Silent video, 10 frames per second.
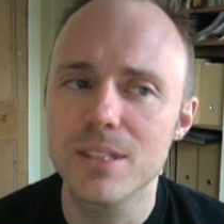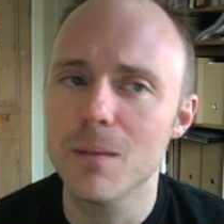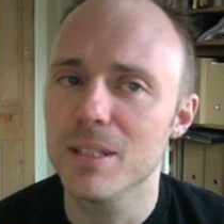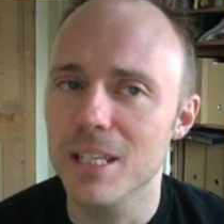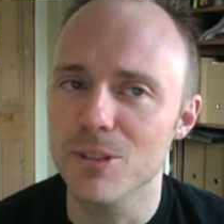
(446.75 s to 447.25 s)
So
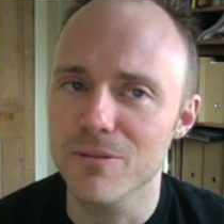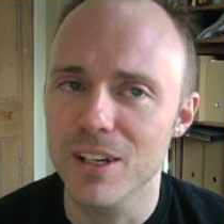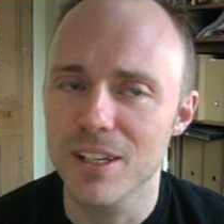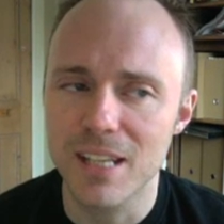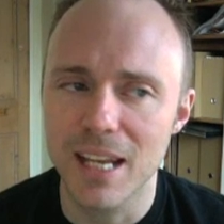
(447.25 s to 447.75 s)
CBT
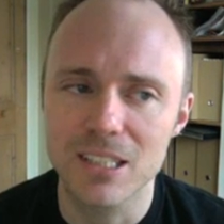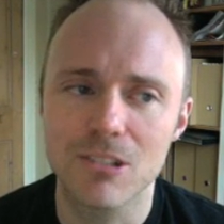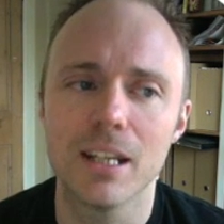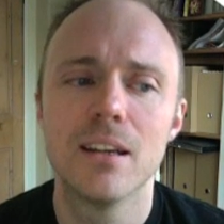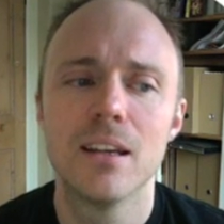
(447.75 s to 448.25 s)
was the first
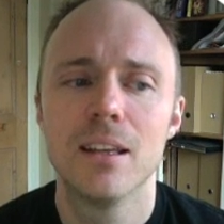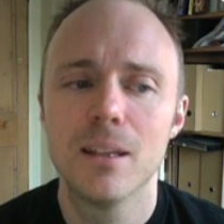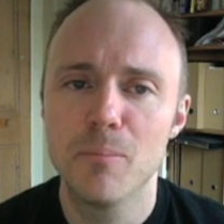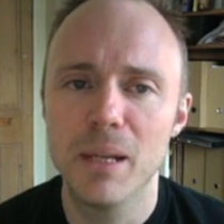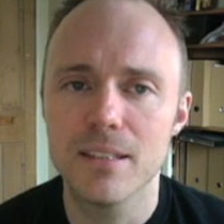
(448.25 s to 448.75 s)
category,
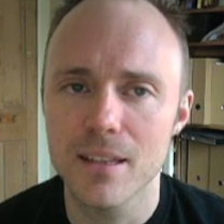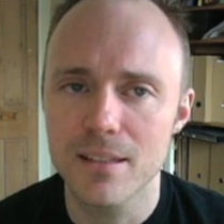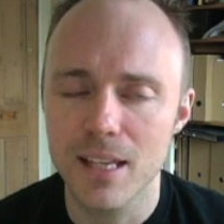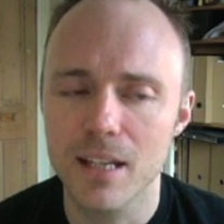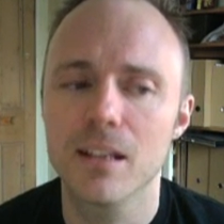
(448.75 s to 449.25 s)

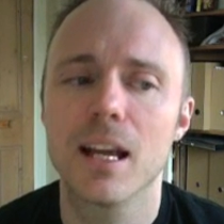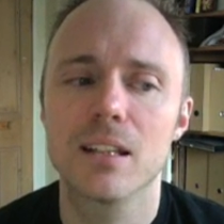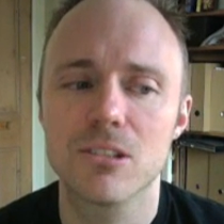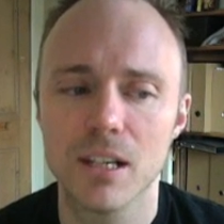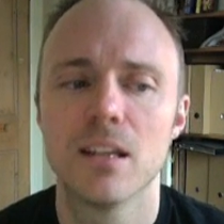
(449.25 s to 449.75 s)
BT the second
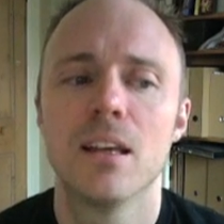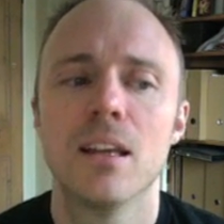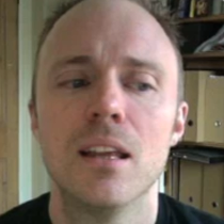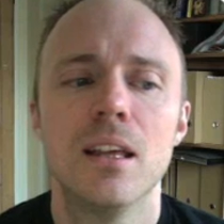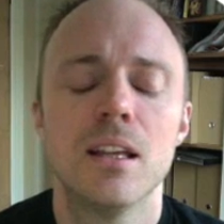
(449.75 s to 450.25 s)
category,
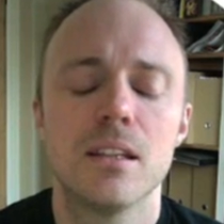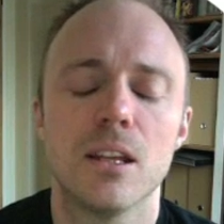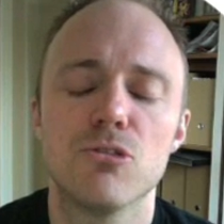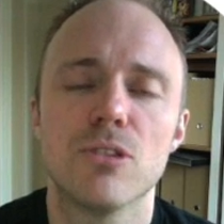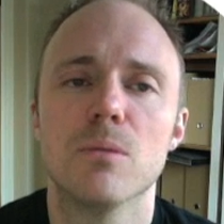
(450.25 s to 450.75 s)

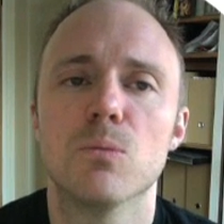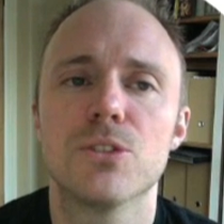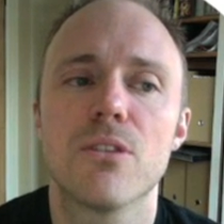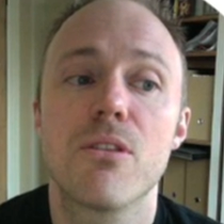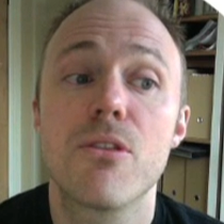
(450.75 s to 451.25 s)
no
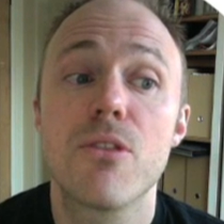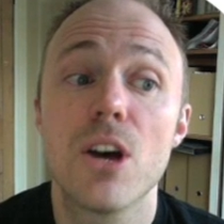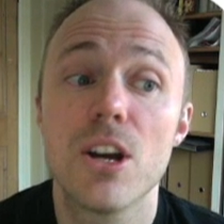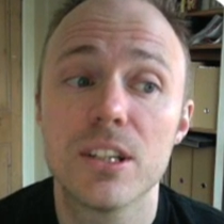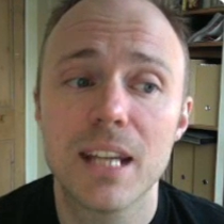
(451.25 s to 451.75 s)
treatment was the
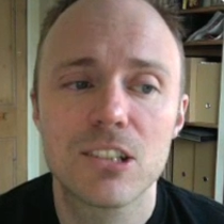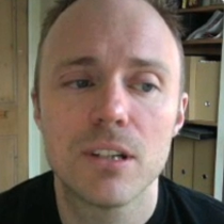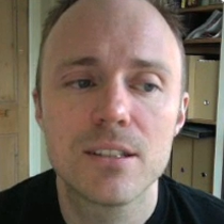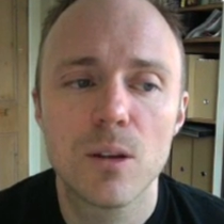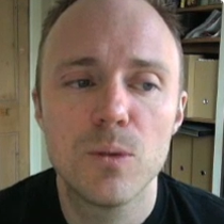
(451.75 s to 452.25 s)
third
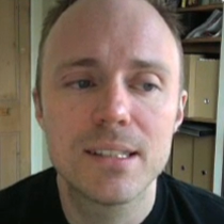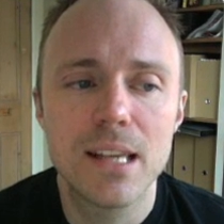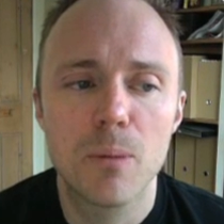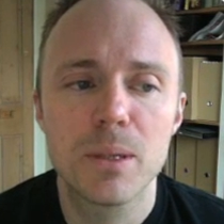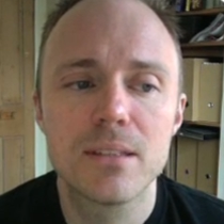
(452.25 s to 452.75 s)
category. So if we
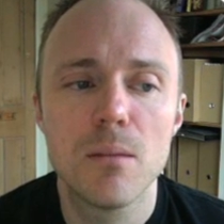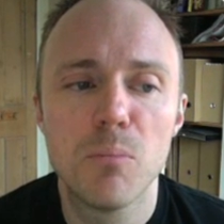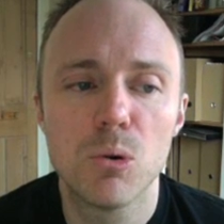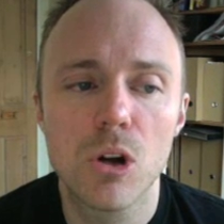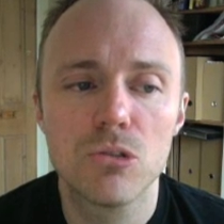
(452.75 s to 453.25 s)
set up a
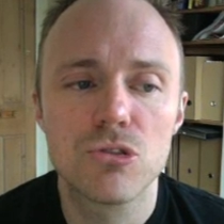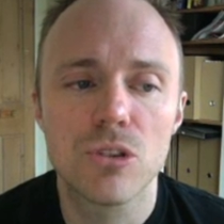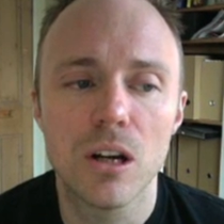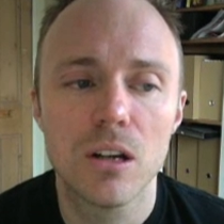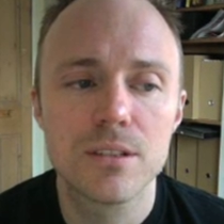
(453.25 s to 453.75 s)
simple
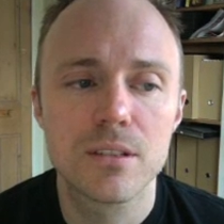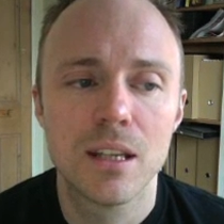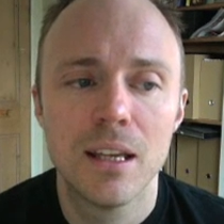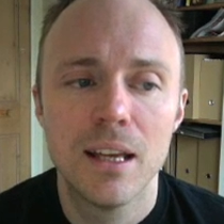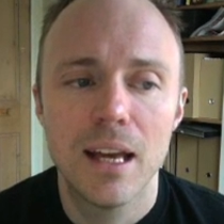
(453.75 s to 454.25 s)

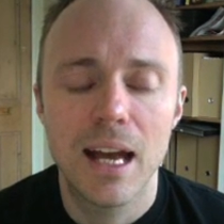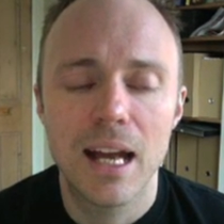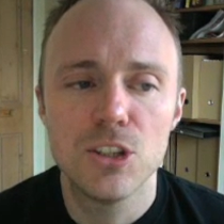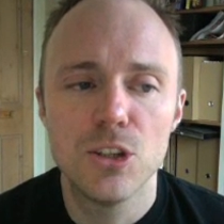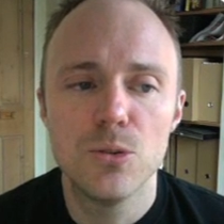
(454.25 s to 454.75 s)
contrast
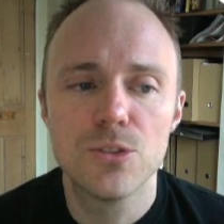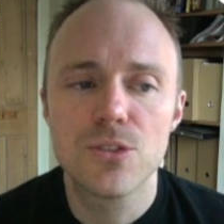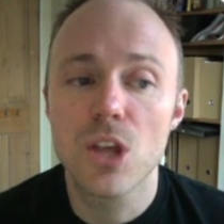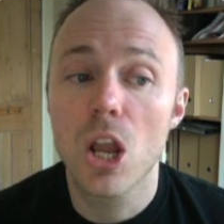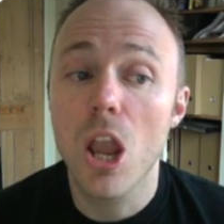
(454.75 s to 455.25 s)
and
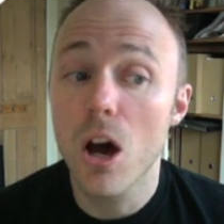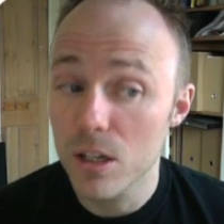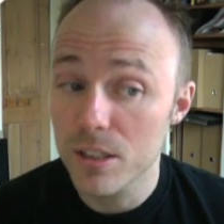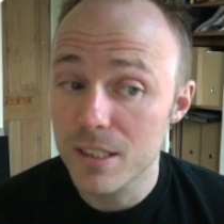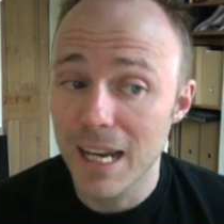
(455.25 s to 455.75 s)
use the
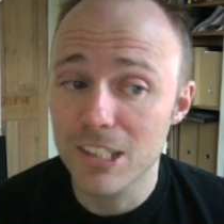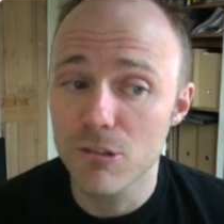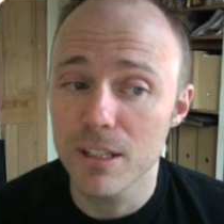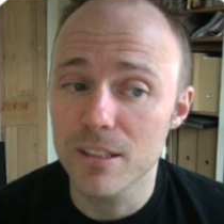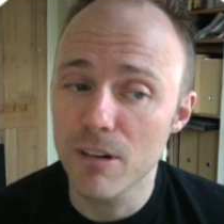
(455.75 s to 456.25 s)
last
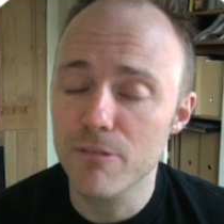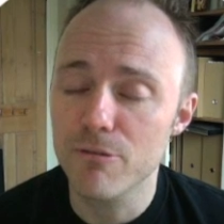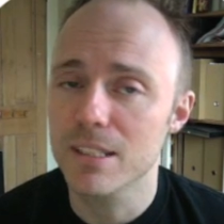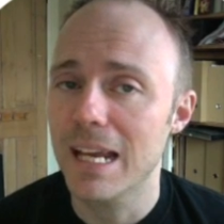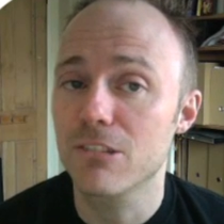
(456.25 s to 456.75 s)
category as the
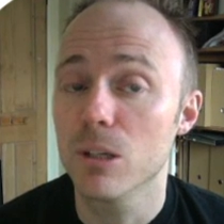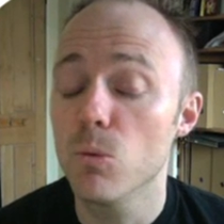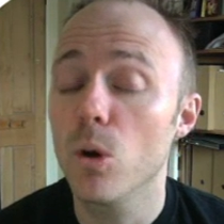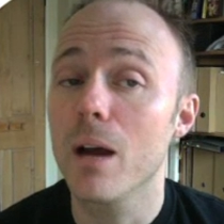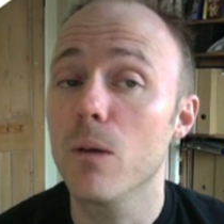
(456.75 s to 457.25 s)
reference
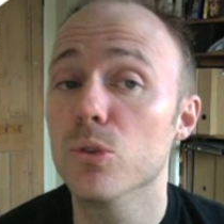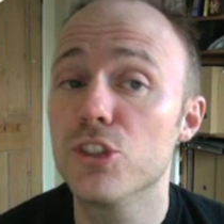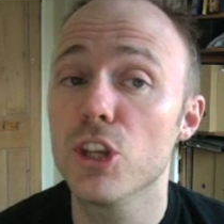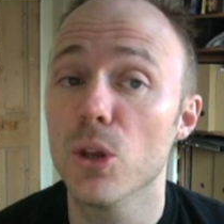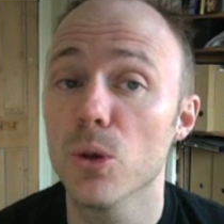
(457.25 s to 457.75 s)
category, what that
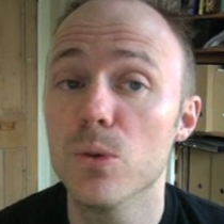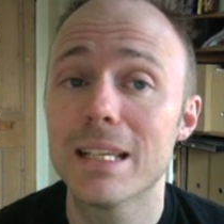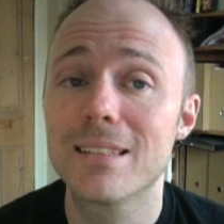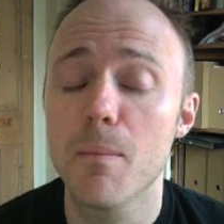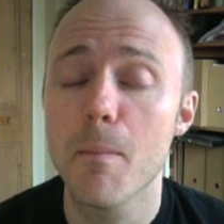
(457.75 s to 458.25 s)
will
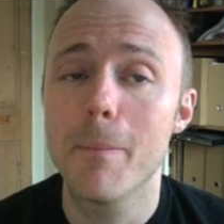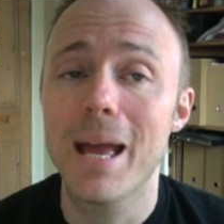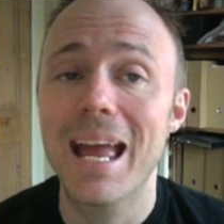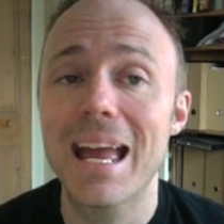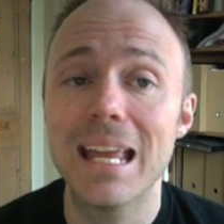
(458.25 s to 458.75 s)
do is
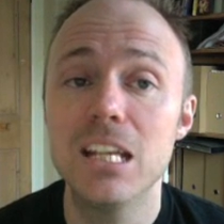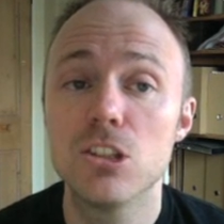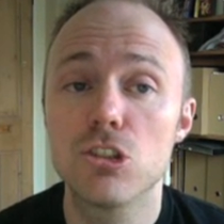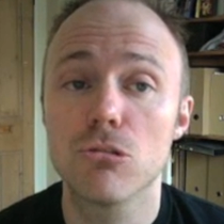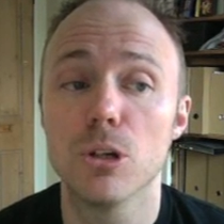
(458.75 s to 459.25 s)
compare
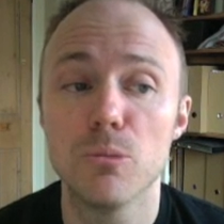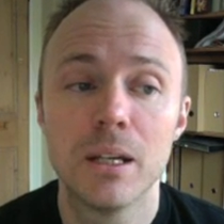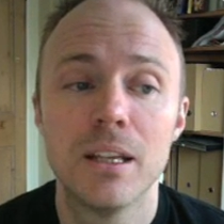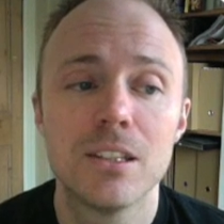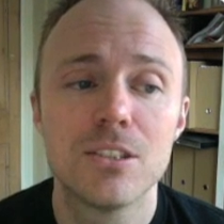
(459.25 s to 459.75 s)
each group
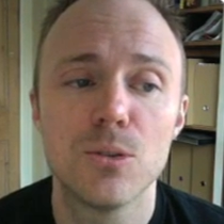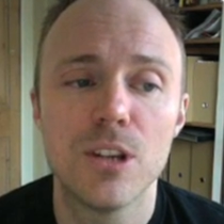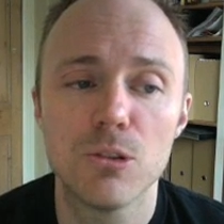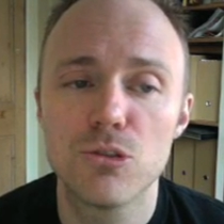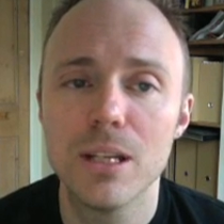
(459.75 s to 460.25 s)

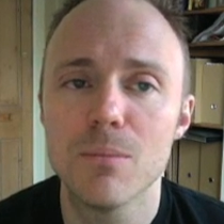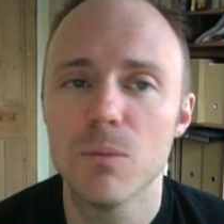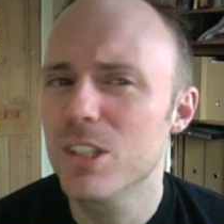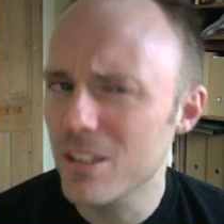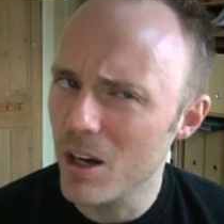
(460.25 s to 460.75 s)
to the no
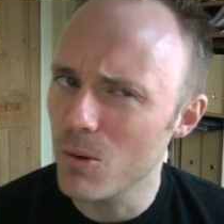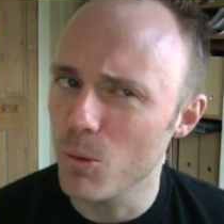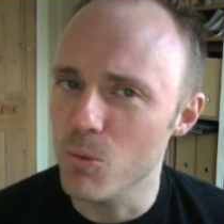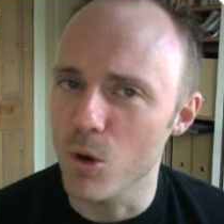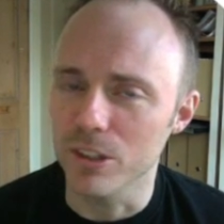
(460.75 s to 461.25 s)
treatment, which is
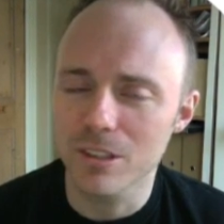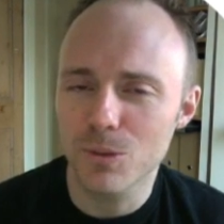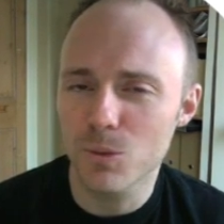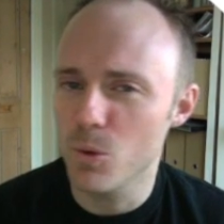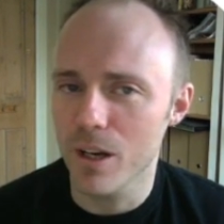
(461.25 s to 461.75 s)
kind of what we
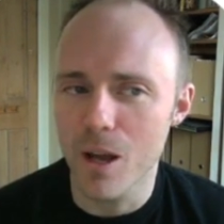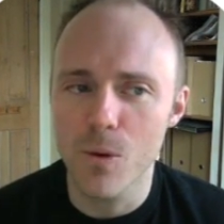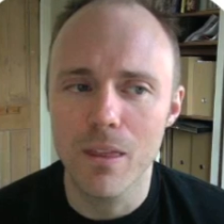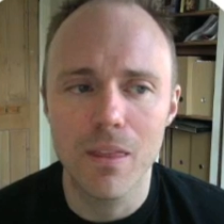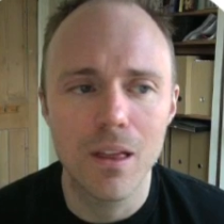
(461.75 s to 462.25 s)
want, because we want
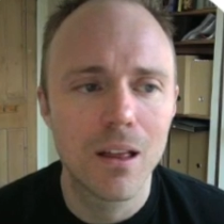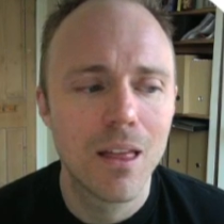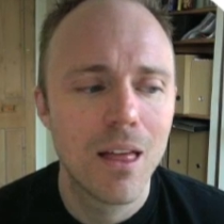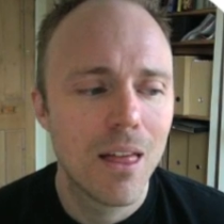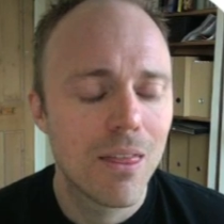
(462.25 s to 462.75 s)
to know whether
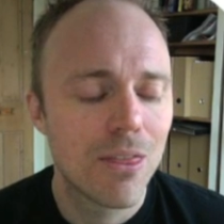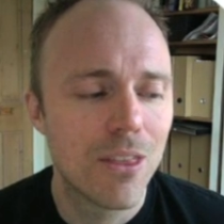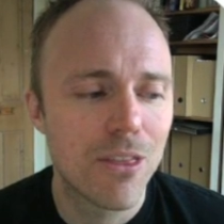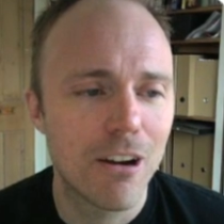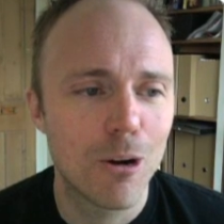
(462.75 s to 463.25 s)
the
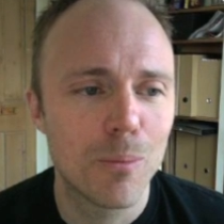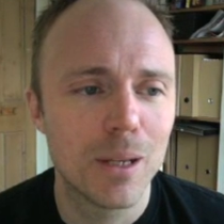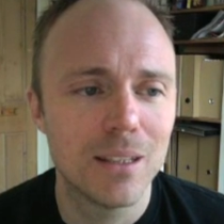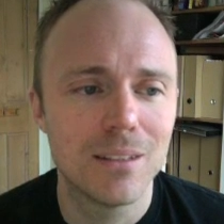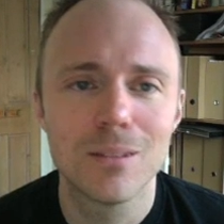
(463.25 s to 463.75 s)

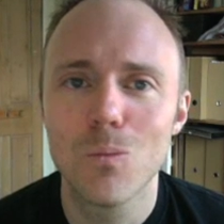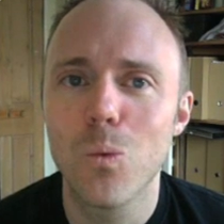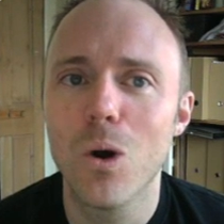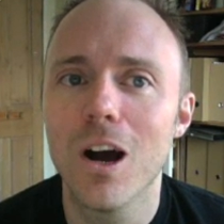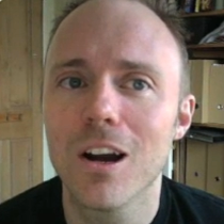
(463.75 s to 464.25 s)

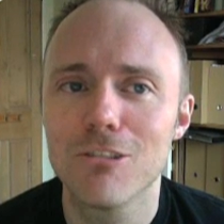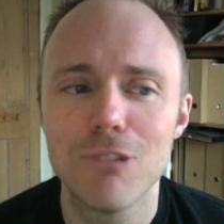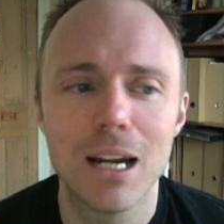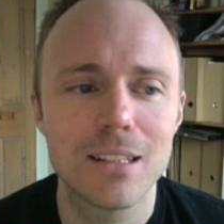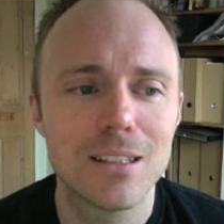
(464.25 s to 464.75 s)
therapies
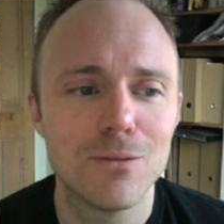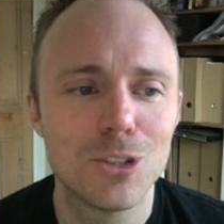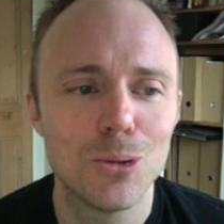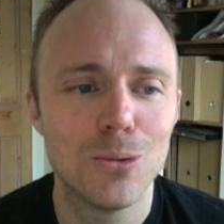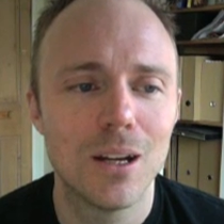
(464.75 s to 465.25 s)
work
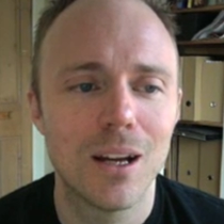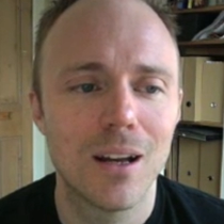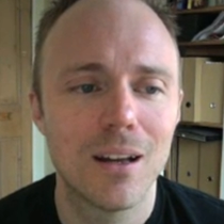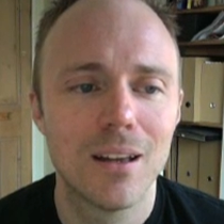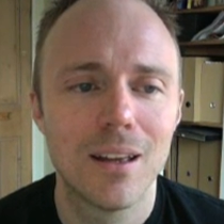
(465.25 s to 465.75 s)
relative to
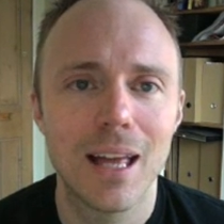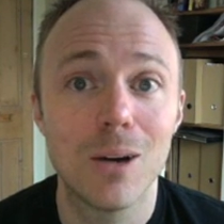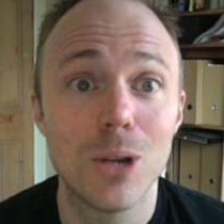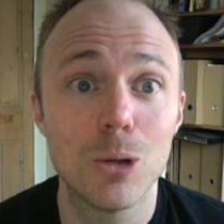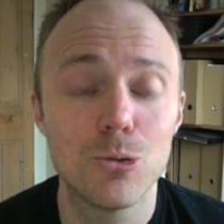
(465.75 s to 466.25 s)

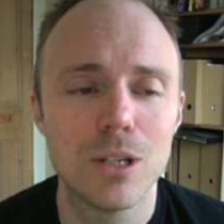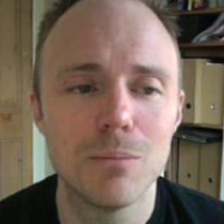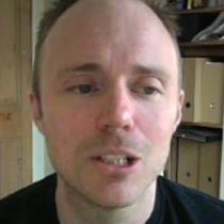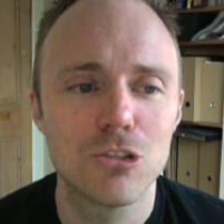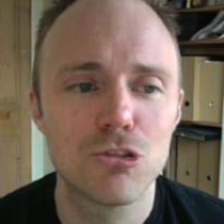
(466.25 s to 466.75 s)
our no
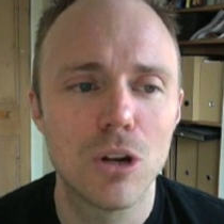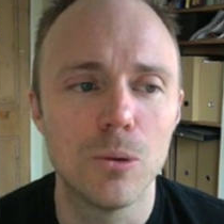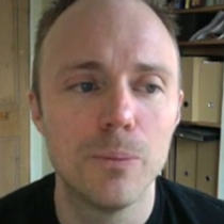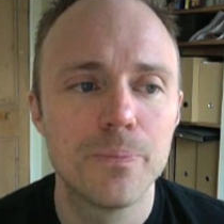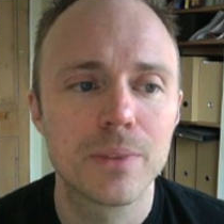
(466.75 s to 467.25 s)
treatment
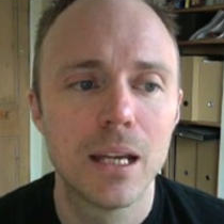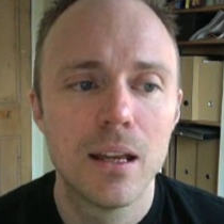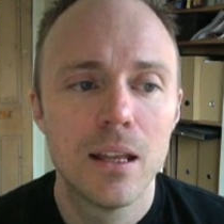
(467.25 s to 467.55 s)
control.